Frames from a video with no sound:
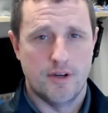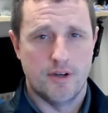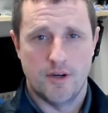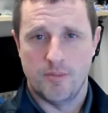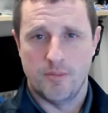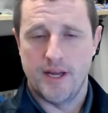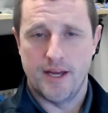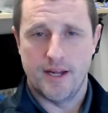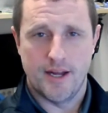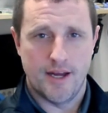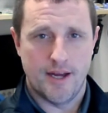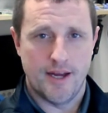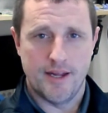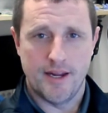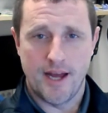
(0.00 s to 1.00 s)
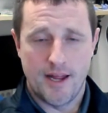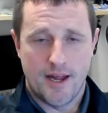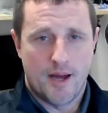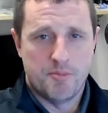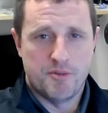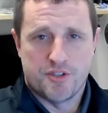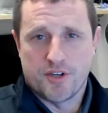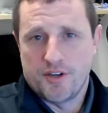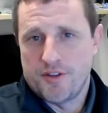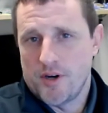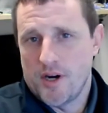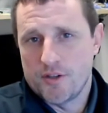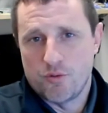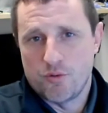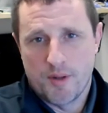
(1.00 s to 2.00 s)
oh man, I'm just going to throw
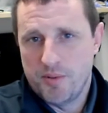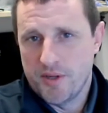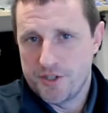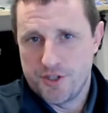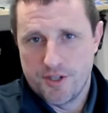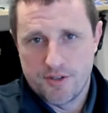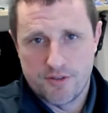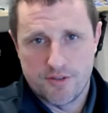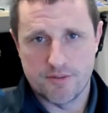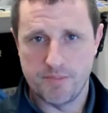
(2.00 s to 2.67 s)
out 20 plus years